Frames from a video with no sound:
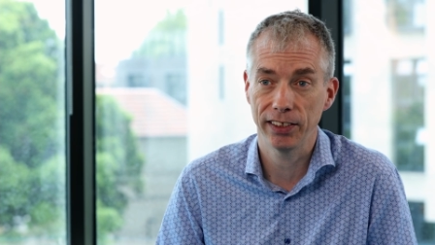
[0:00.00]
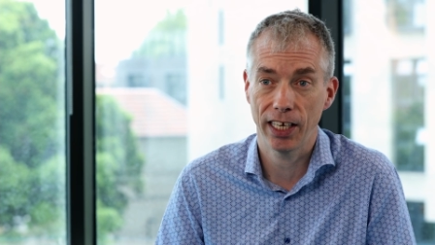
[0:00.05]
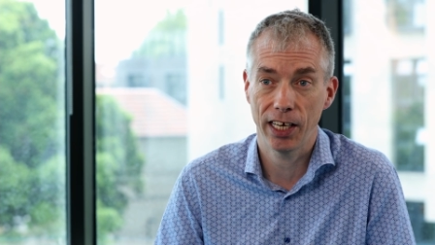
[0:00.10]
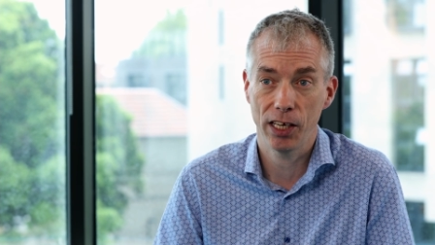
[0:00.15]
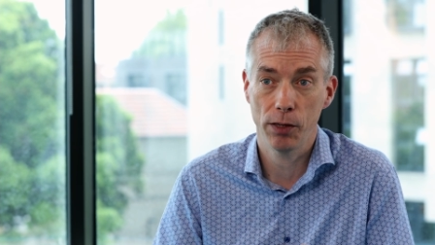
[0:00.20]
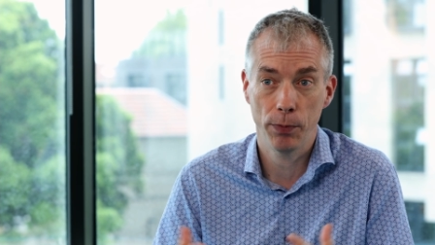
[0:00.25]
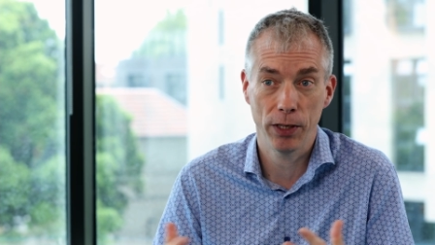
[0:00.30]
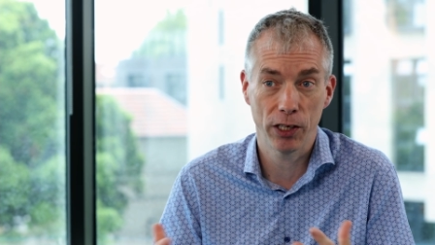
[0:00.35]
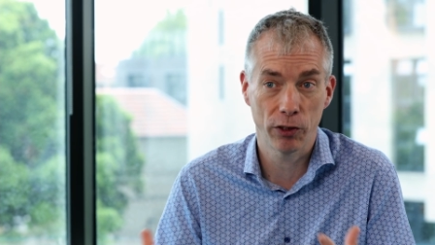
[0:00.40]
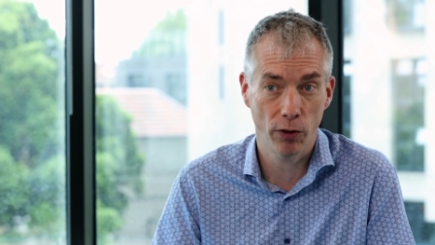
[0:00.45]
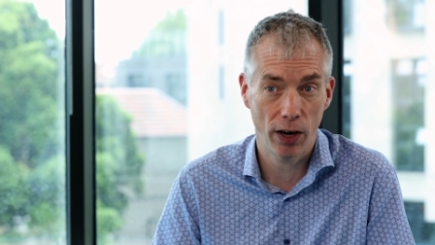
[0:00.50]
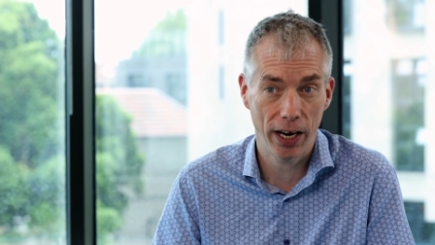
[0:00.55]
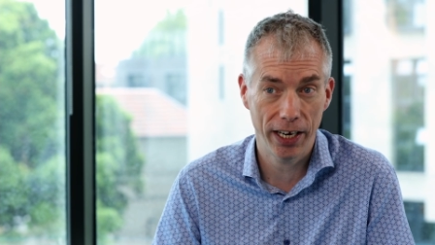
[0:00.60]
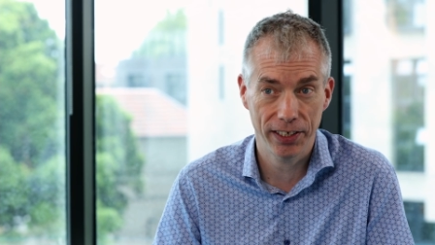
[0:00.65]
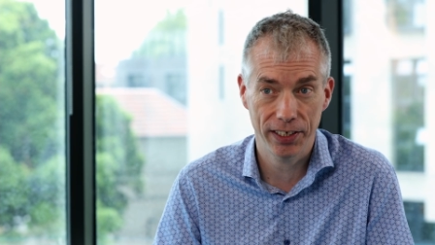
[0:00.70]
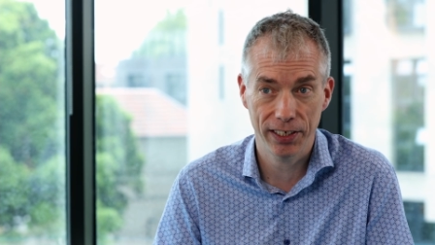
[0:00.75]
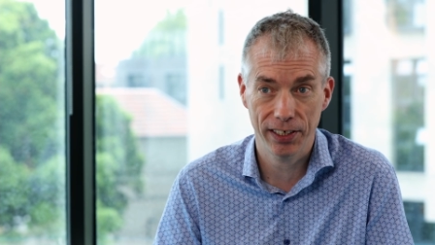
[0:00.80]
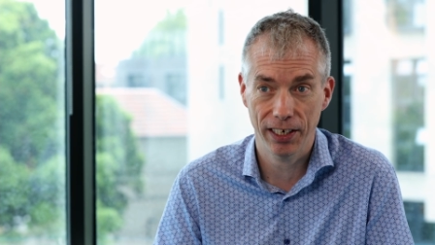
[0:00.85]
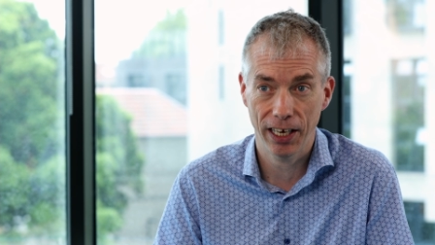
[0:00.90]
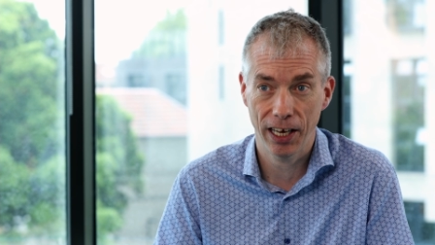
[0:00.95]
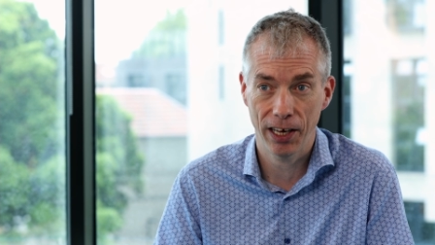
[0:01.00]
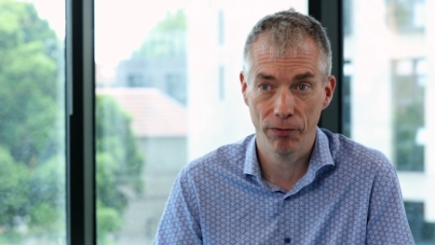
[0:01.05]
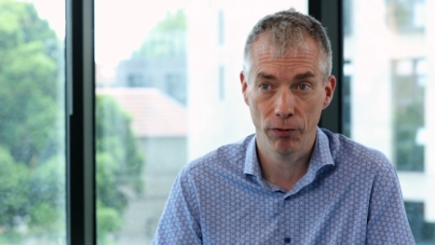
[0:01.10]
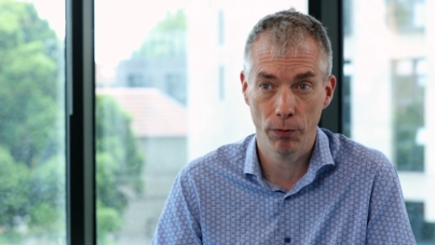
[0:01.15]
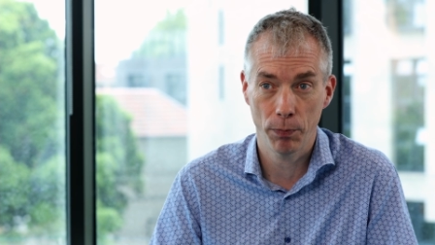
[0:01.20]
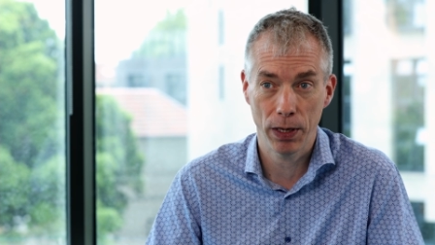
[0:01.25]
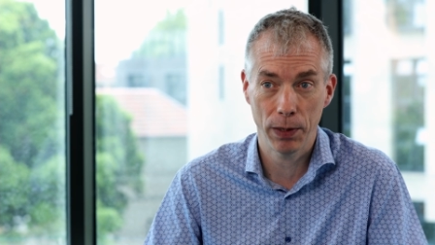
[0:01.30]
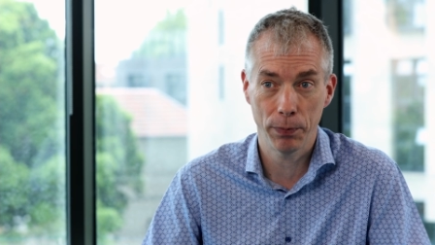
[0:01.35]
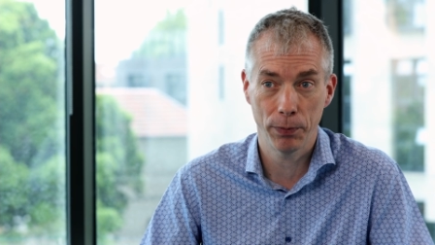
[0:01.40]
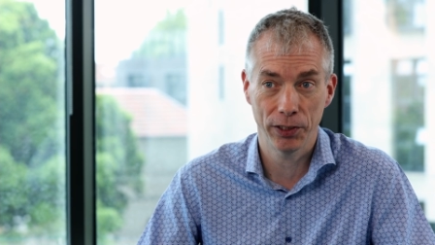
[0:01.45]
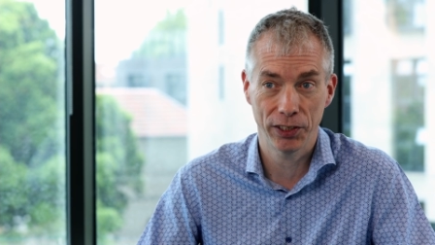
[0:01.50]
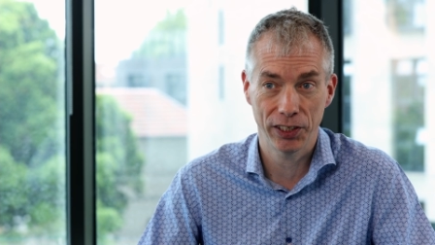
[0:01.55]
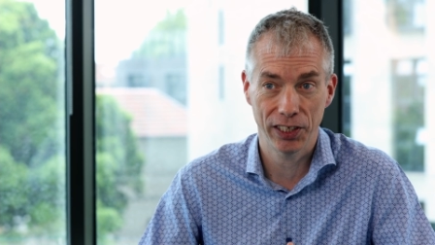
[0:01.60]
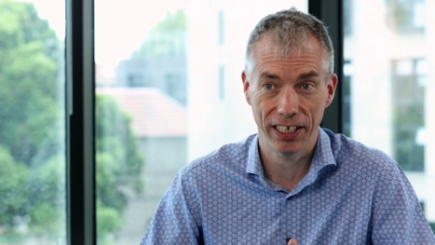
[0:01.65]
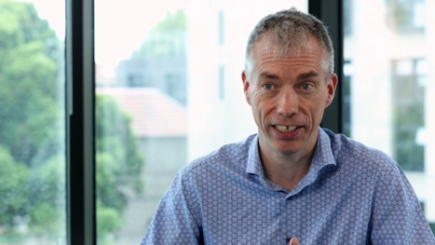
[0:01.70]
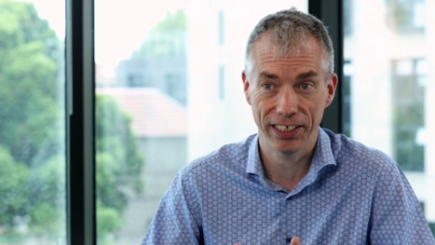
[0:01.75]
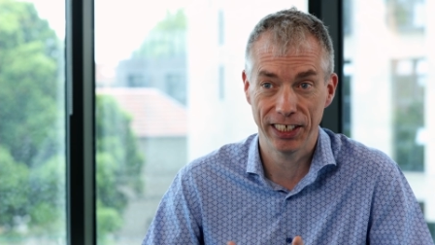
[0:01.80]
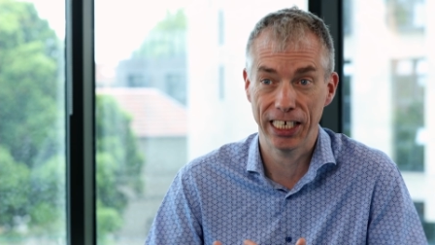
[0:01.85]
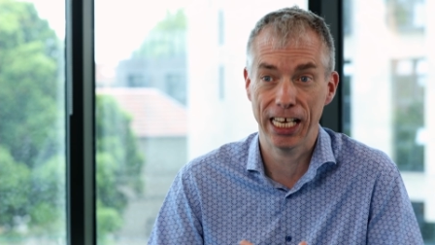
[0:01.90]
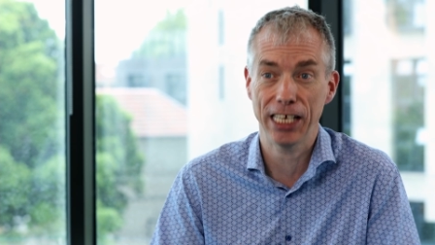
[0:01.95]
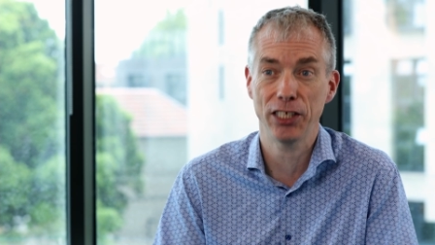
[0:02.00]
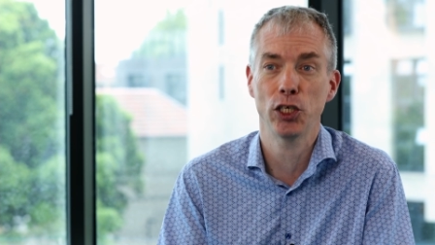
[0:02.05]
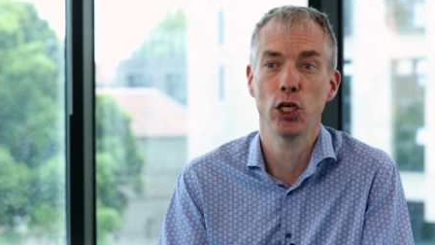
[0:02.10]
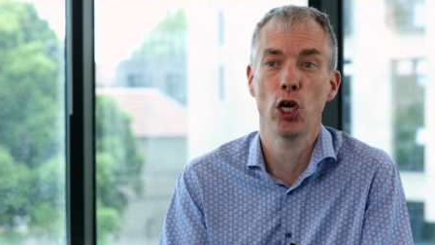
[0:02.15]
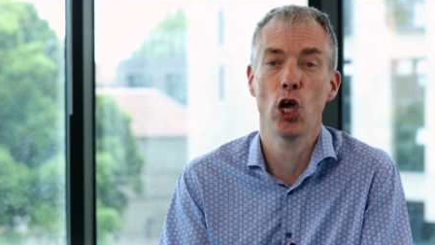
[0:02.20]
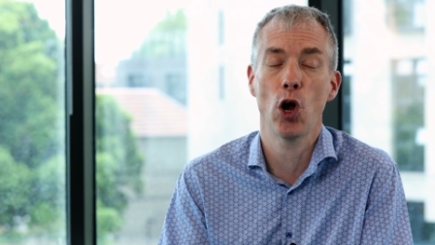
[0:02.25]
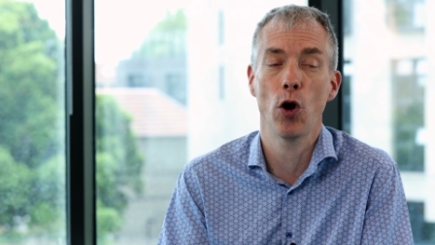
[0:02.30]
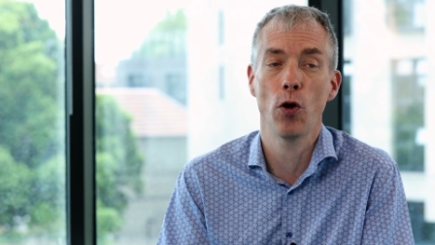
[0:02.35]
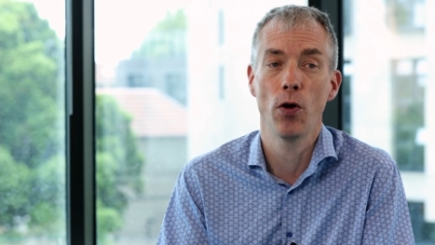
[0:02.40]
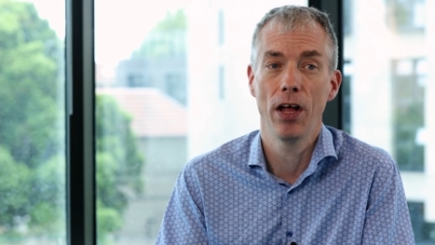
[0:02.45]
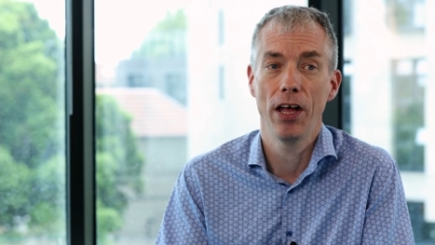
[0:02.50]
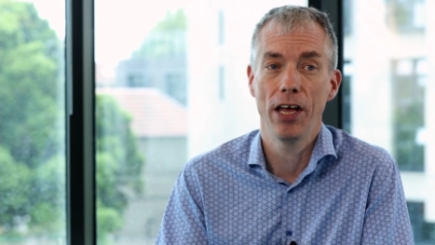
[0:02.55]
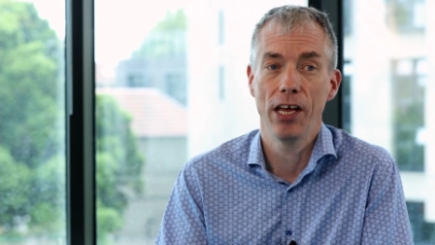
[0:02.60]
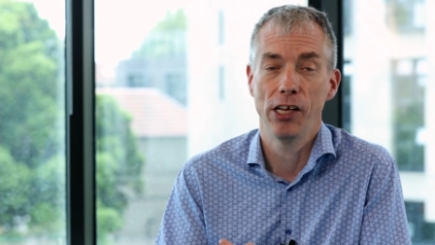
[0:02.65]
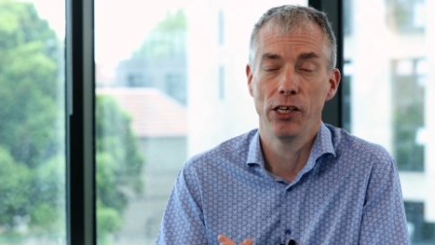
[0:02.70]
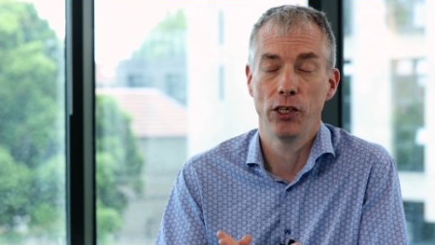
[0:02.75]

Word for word: it'd be great for people to get to know